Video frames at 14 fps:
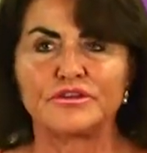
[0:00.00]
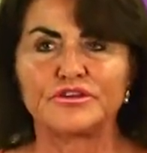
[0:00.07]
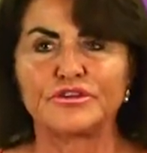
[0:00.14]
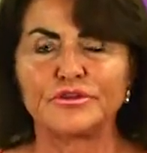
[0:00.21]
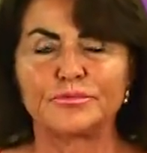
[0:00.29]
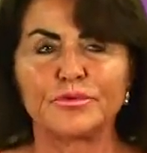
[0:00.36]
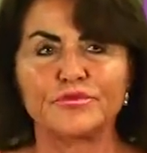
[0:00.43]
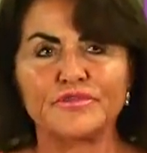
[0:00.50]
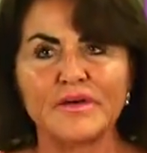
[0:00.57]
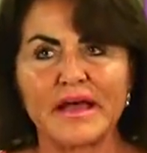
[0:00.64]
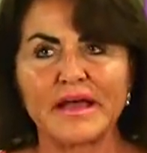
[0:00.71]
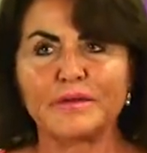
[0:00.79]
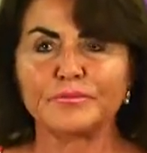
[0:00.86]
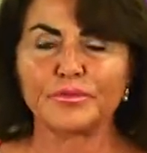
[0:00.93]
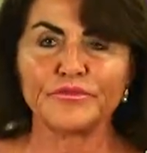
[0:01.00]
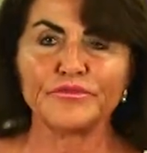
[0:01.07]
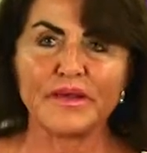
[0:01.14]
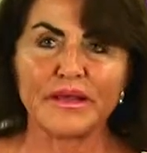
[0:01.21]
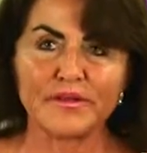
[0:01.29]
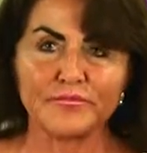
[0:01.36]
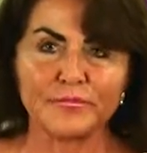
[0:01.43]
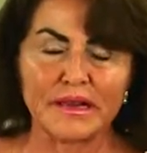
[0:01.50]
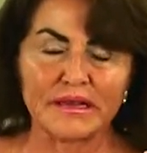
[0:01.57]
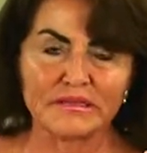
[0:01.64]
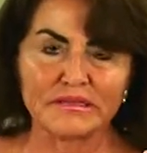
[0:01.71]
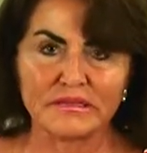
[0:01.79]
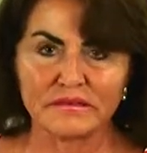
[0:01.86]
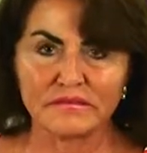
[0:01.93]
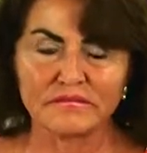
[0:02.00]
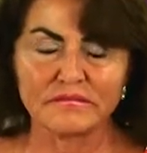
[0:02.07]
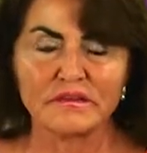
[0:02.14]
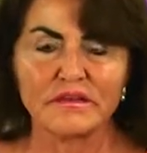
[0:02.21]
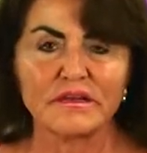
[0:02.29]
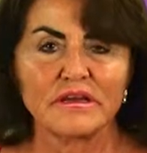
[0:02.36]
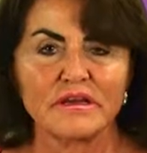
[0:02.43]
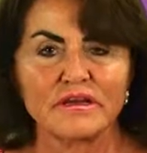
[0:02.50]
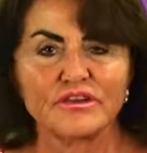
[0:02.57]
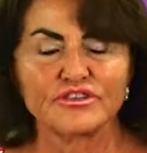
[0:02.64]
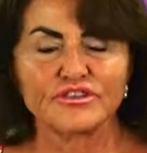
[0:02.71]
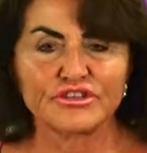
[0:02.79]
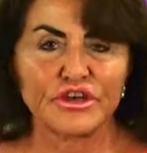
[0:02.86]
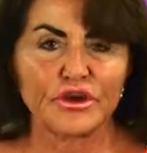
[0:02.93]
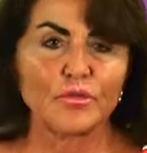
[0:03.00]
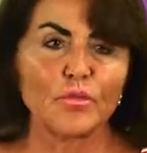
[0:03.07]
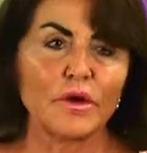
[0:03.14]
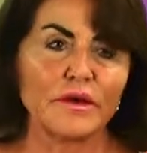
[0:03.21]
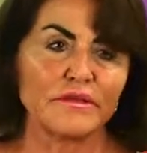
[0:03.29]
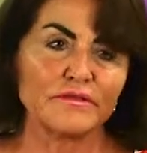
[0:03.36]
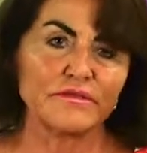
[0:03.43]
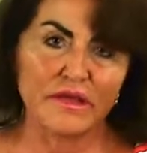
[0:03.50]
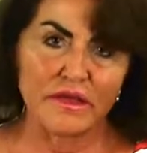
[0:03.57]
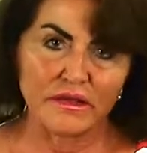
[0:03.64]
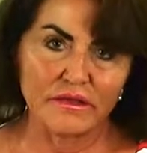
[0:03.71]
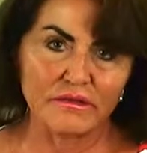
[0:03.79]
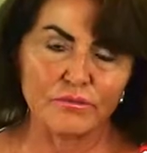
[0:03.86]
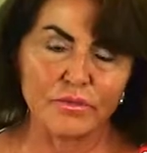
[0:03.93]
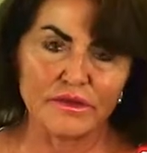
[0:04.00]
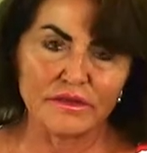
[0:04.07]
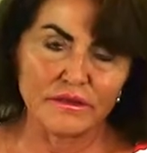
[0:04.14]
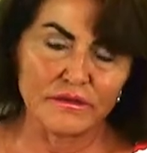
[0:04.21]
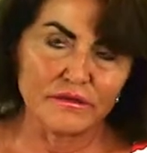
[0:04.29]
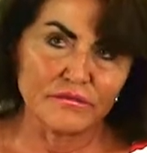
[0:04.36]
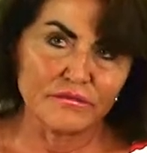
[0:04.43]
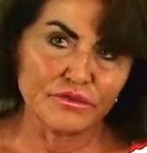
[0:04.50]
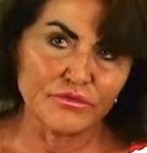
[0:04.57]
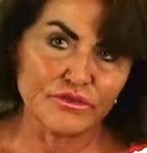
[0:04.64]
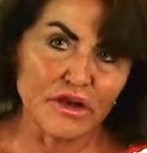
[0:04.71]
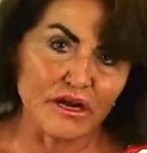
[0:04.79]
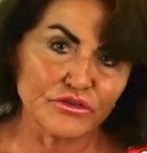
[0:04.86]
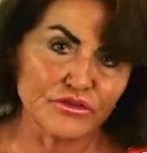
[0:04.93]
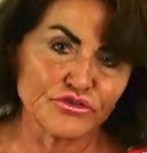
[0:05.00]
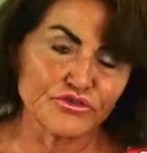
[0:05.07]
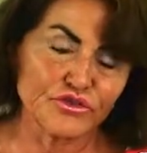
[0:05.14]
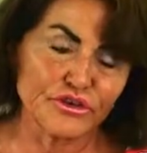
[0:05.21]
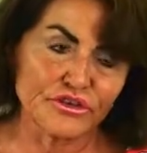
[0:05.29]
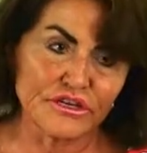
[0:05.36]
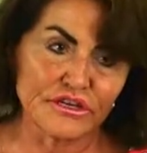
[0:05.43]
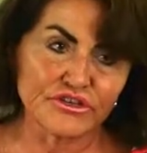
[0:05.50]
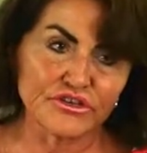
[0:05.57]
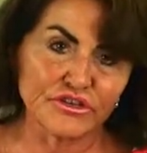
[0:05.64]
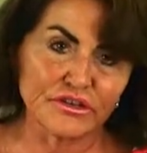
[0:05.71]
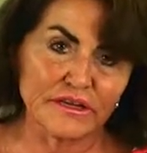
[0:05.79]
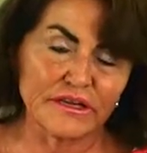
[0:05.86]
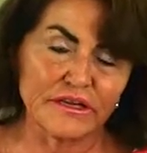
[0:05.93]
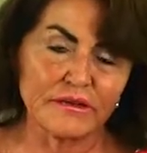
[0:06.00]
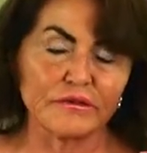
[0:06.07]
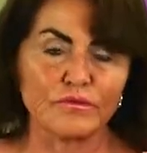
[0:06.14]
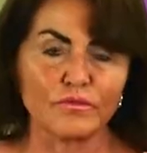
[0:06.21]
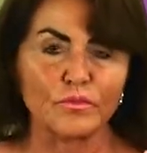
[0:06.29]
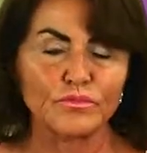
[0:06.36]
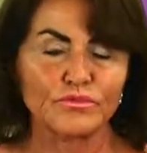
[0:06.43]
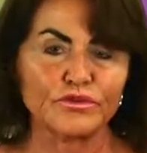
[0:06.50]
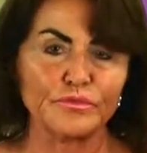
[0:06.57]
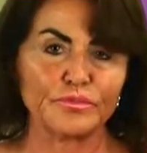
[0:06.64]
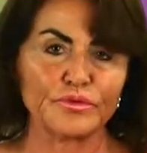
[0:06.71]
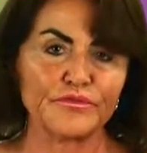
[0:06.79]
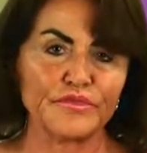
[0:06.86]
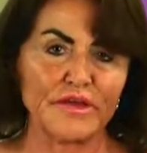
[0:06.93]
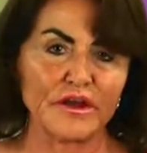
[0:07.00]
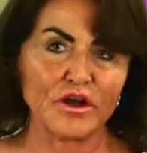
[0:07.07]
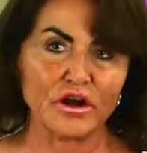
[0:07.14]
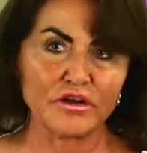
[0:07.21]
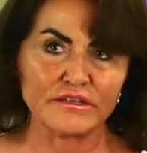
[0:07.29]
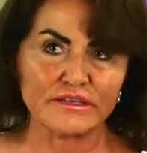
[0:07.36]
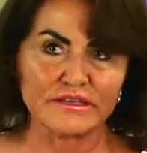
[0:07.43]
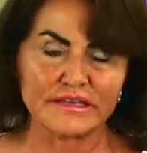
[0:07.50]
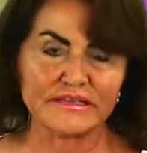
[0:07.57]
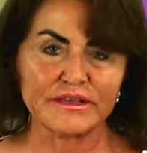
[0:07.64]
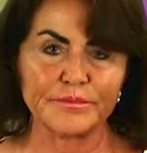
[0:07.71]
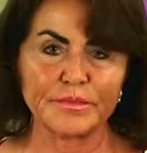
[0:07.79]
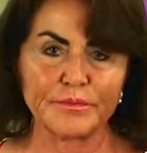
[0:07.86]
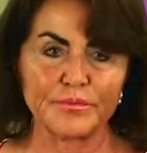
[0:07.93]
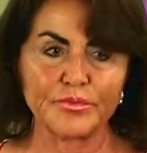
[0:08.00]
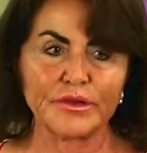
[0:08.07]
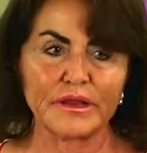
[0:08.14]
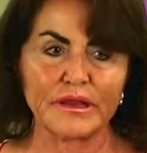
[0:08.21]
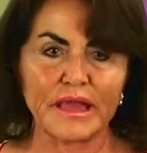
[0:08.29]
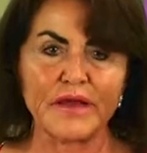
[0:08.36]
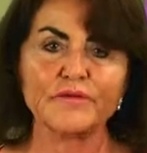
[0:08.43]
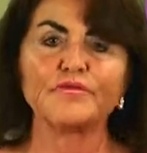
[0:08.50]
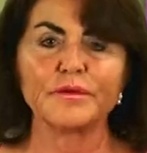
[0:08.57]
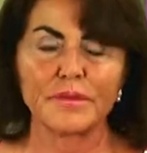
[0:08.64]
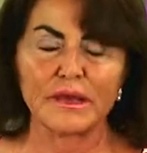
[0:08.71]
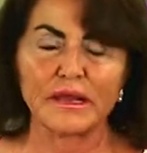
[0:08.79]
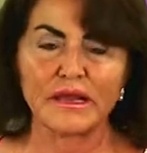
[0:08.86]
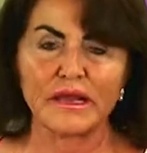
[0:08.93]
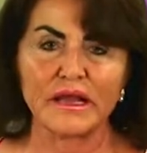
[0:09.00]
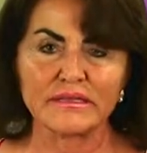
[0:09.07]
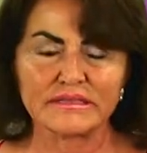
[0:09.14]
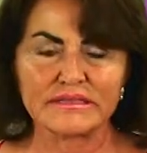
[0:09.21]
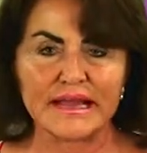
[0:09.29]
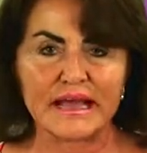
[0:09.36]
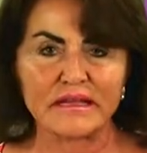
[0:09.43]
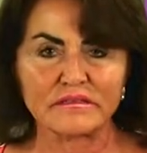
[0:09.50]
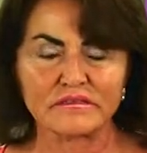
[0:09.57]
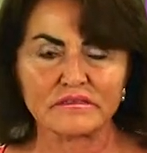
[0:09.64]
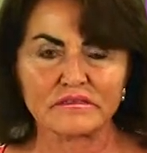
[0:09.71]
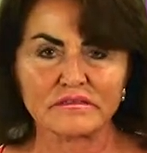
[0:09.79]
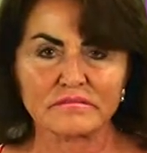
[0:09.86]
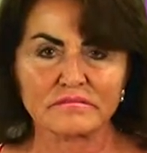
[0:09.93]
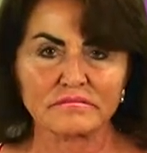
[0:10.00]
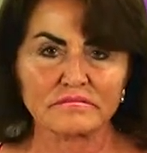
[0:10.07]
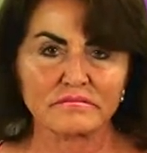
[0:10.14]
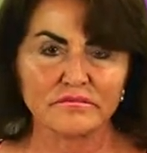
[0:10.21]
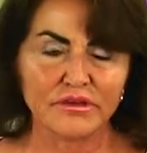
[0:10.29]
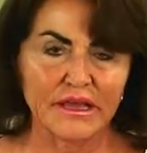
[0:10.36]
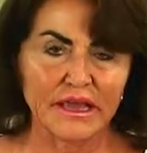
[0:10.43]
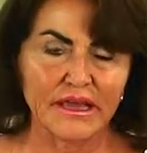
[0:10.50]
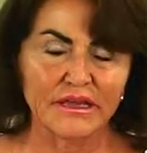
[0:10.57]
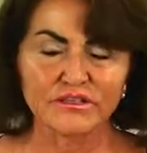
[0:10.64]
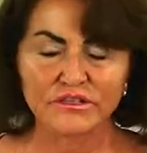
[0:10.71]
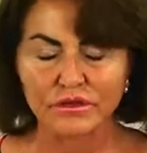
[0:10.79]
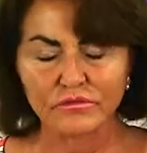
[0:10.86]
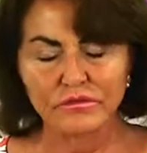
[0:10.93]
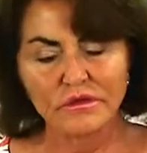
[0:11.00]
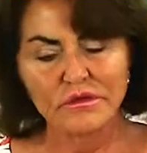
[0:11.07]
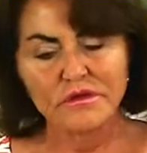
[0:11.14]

to provide preventive medicine. So one of the one of so doctors traditionally to prevent heart disease have been putting everybody on statins. Okay, so